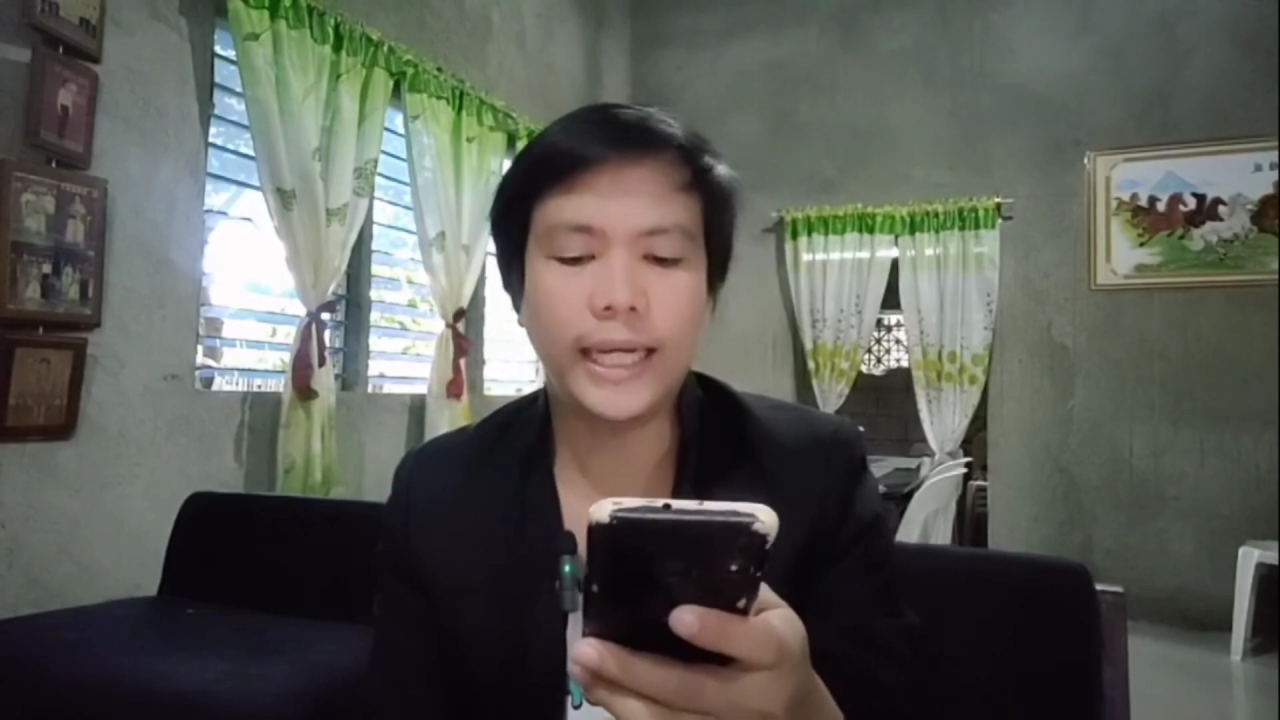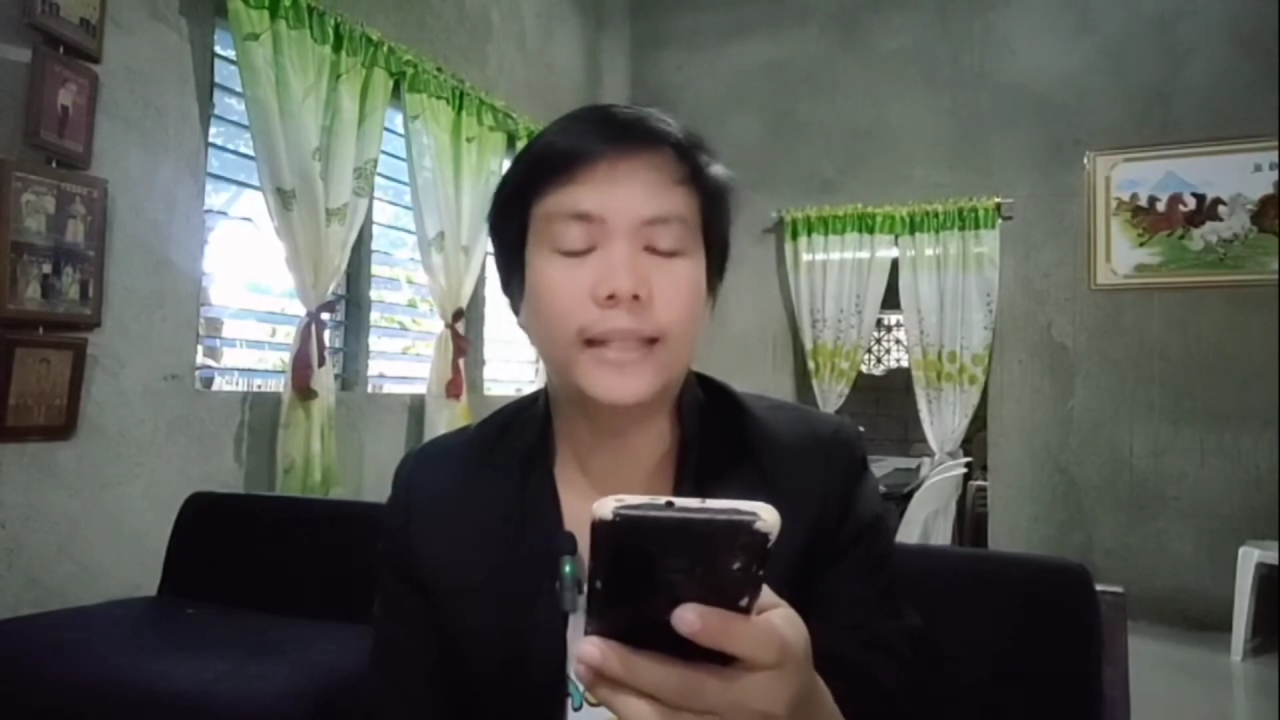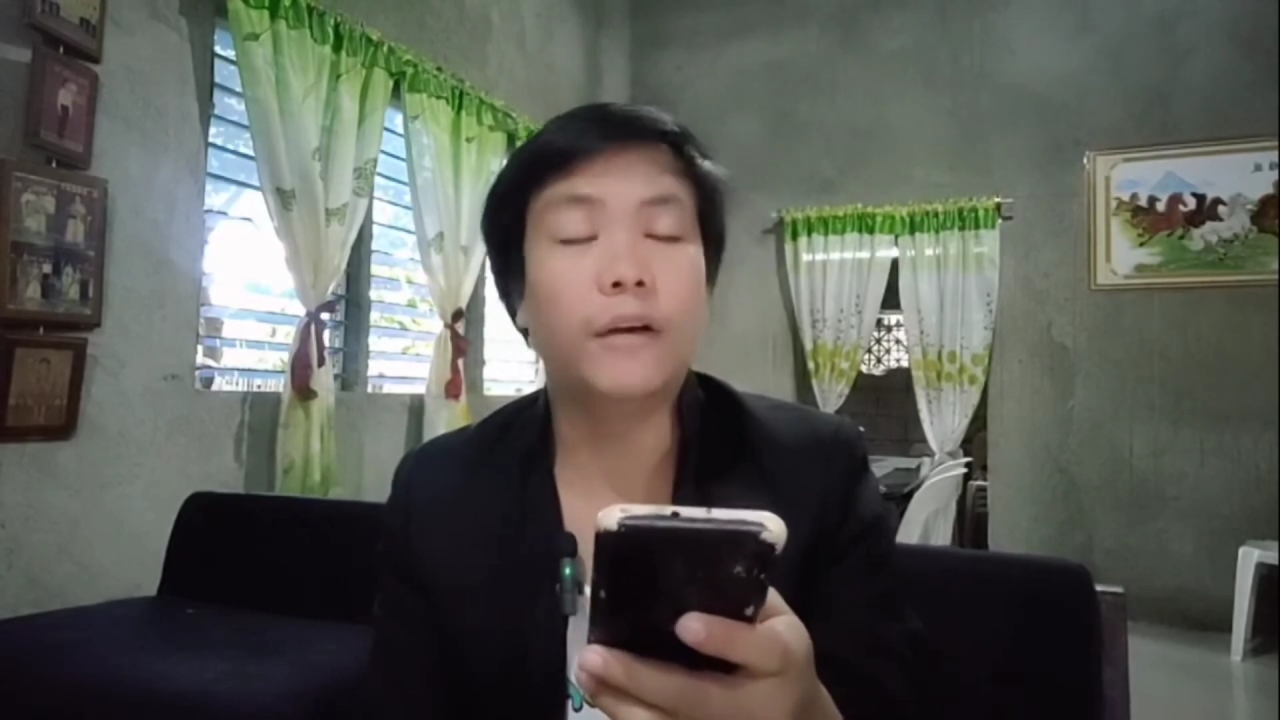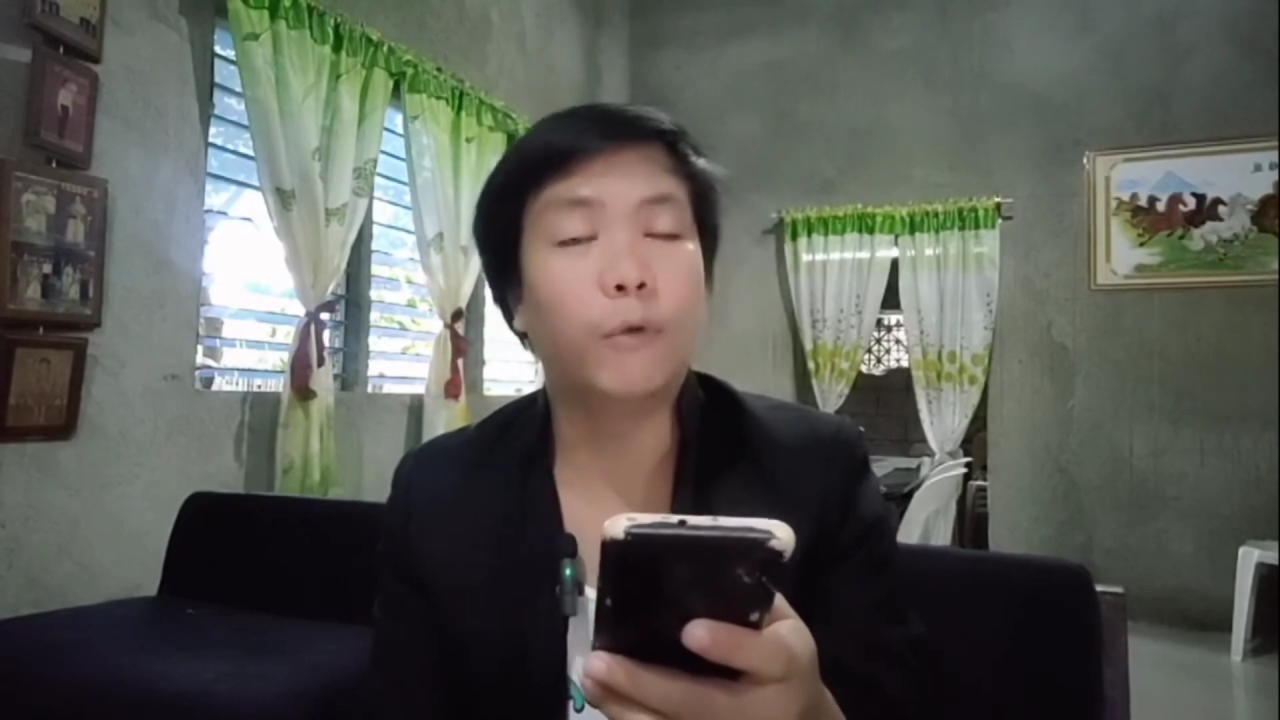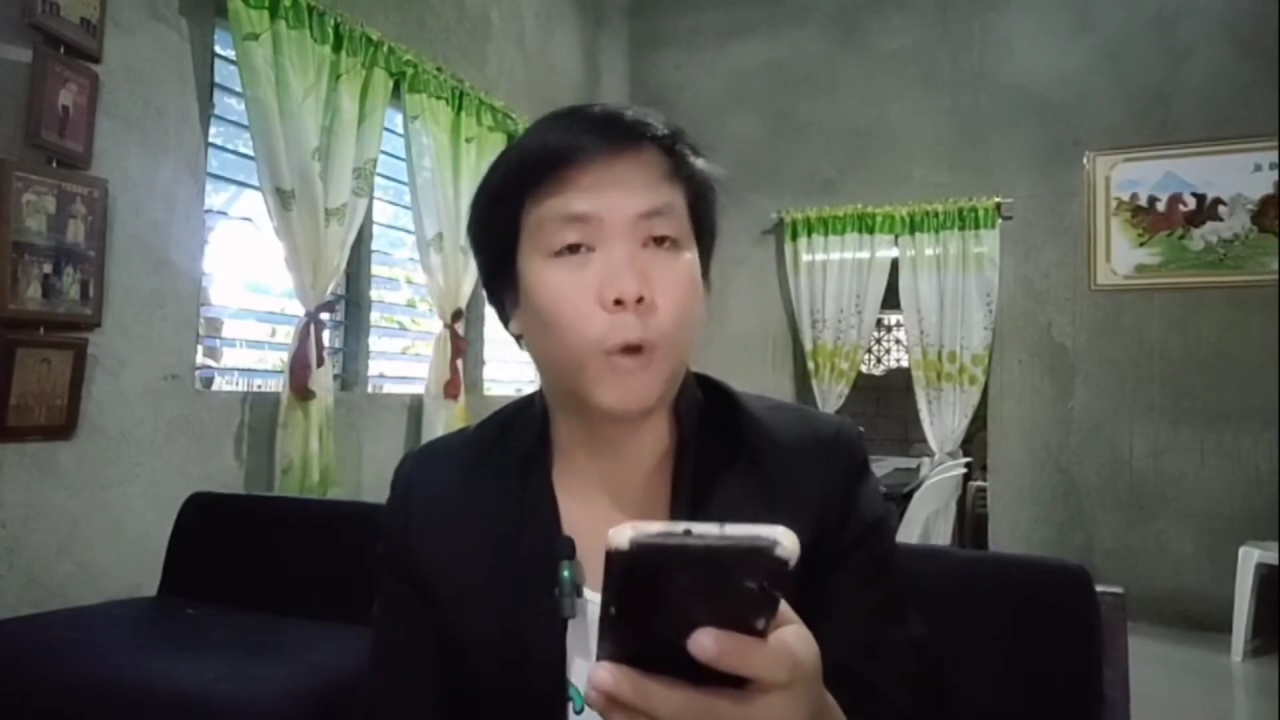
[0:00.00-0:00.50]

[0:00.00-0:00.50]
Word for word: in the